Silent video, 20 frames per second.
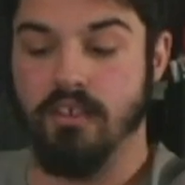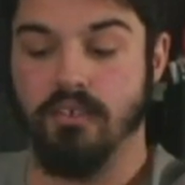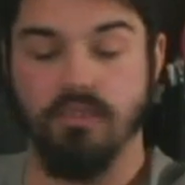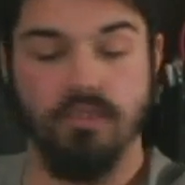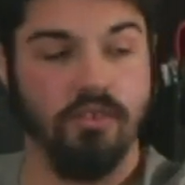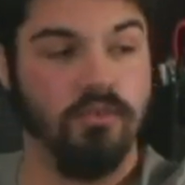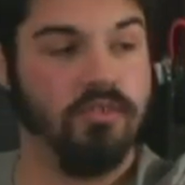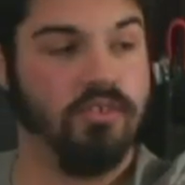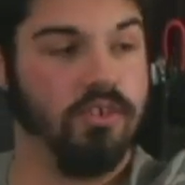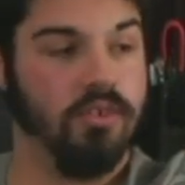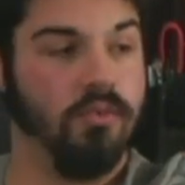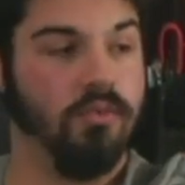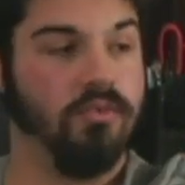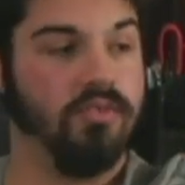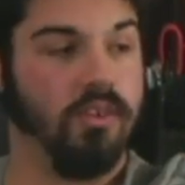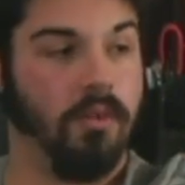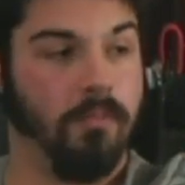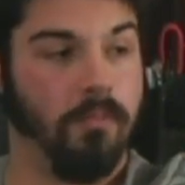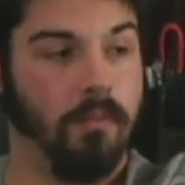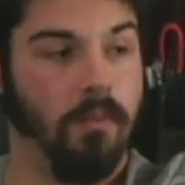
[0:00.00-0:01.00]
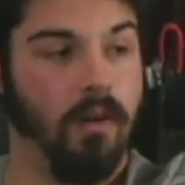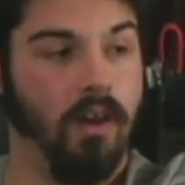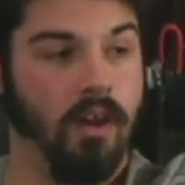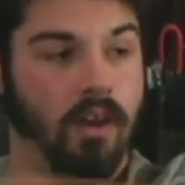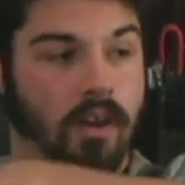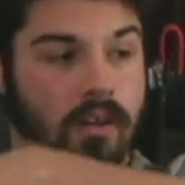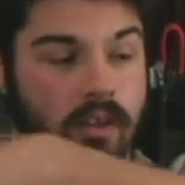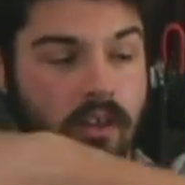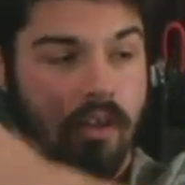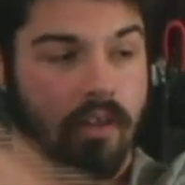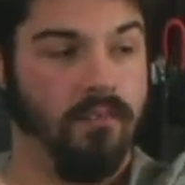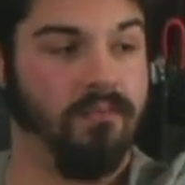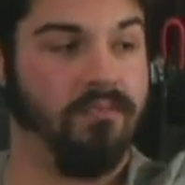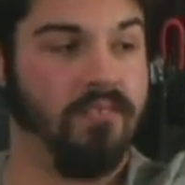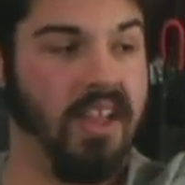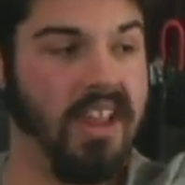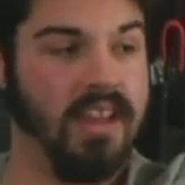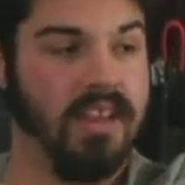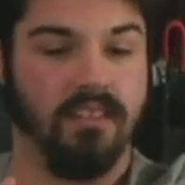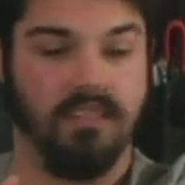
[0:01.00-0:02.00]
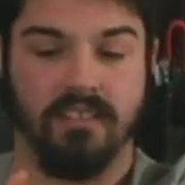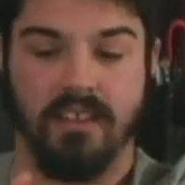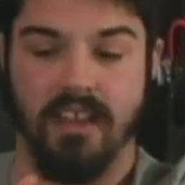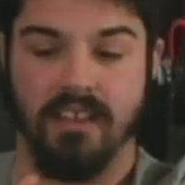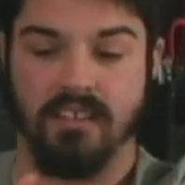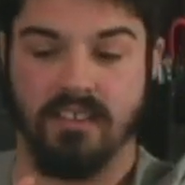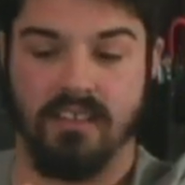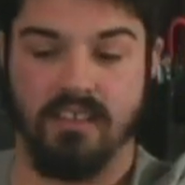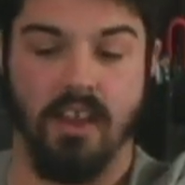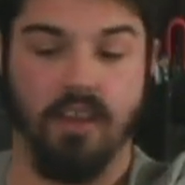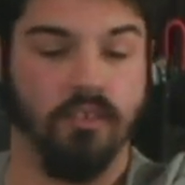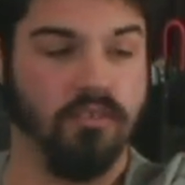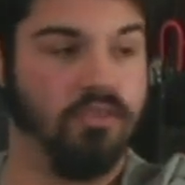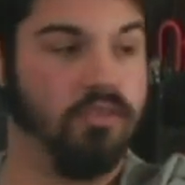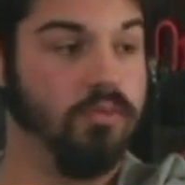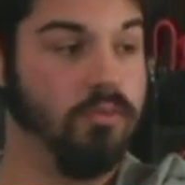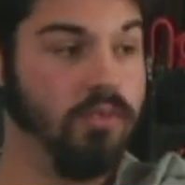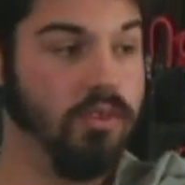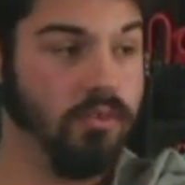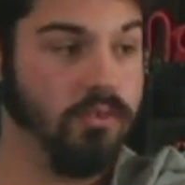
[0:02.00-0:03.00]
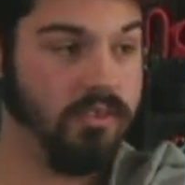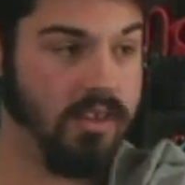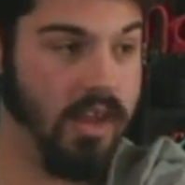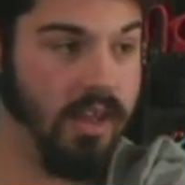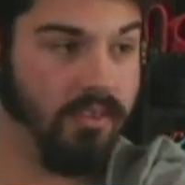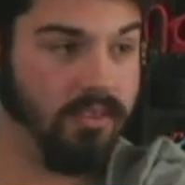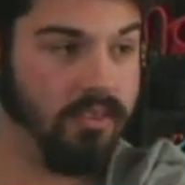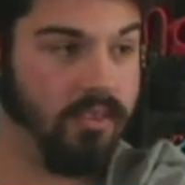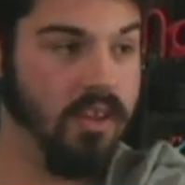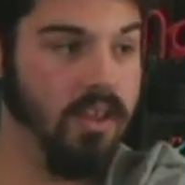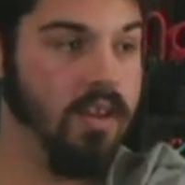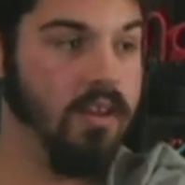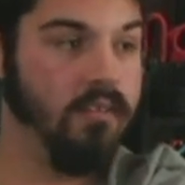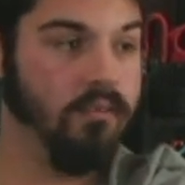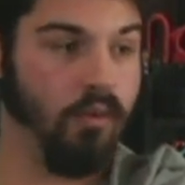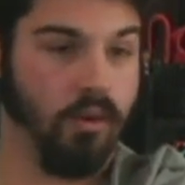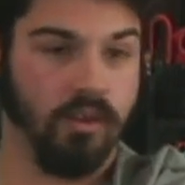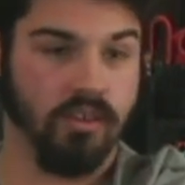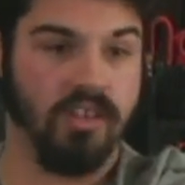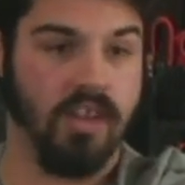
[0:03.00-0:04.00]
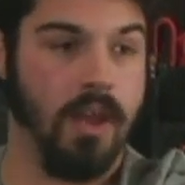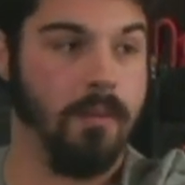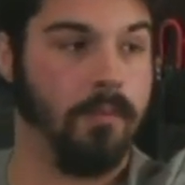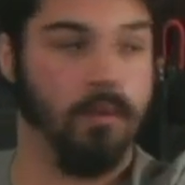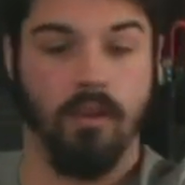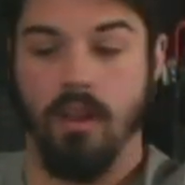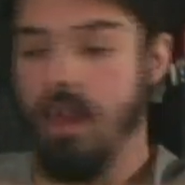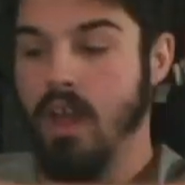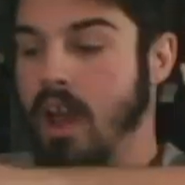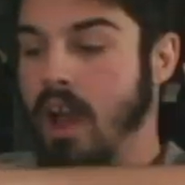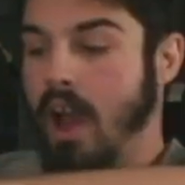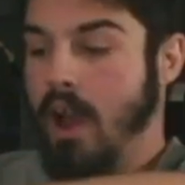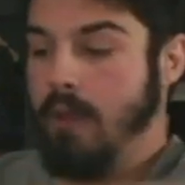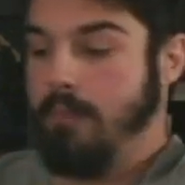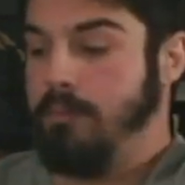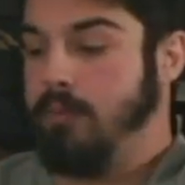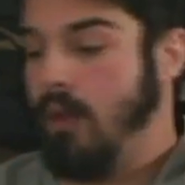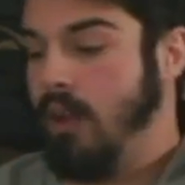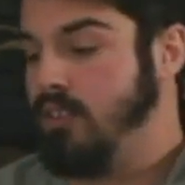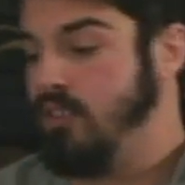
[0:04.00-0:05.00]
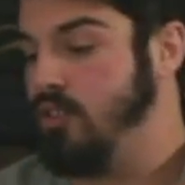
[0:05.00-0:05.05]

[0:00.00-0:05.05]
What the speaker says: you choose a fate that tells you your death. For example, I